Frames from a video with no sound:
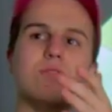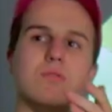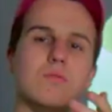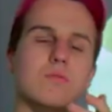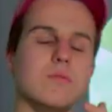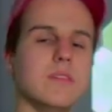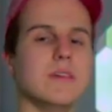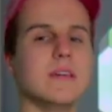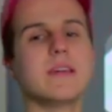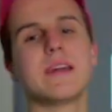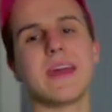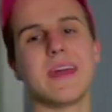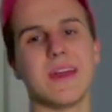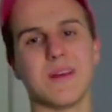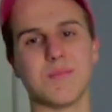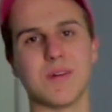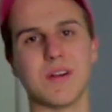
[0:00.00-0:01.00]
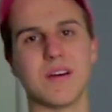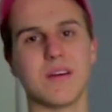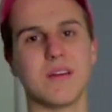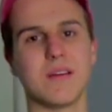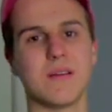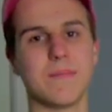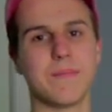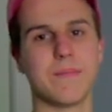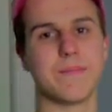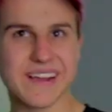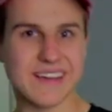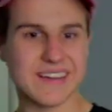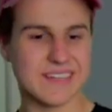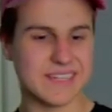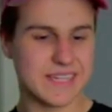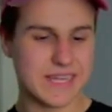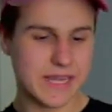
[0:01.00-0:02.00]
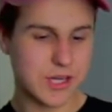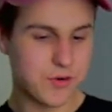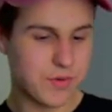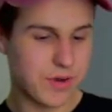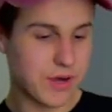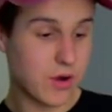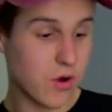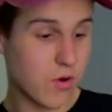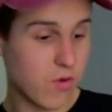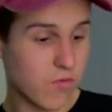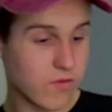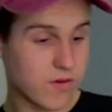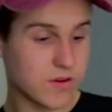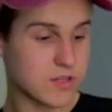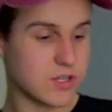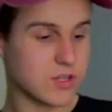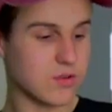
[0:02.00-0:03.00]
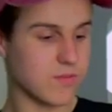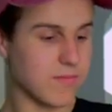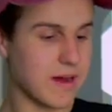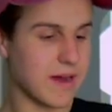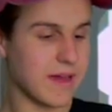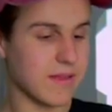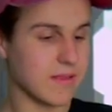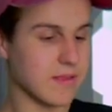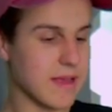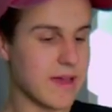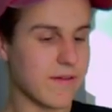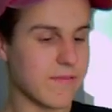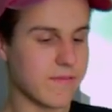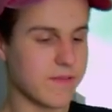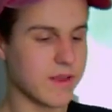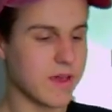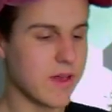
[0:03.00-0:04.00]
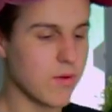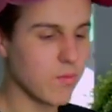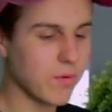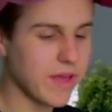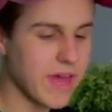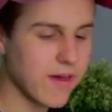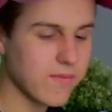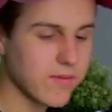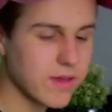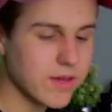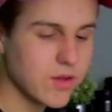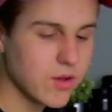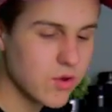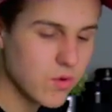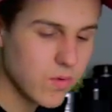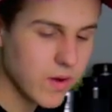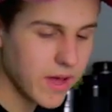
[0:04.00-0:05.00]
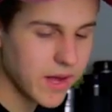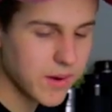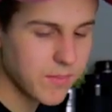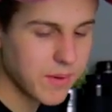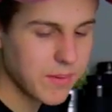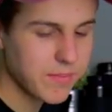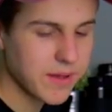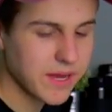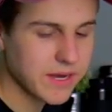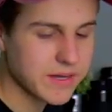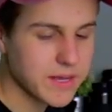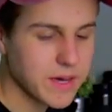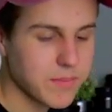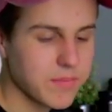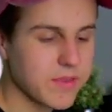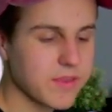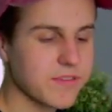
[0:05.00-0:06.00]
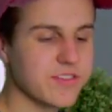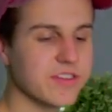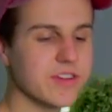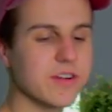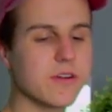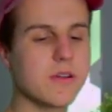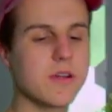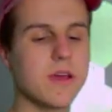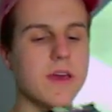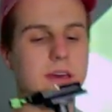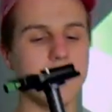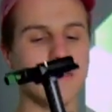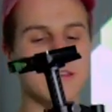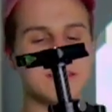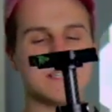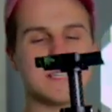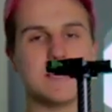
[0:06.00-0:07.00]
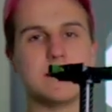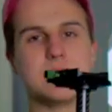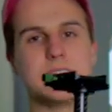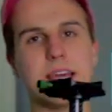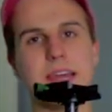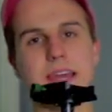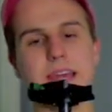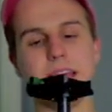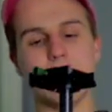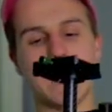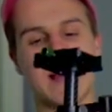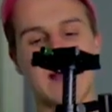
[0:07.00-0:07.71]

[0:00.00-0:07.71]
to the camera. Continuing over to my left, we have a new item I picked up this year. This is a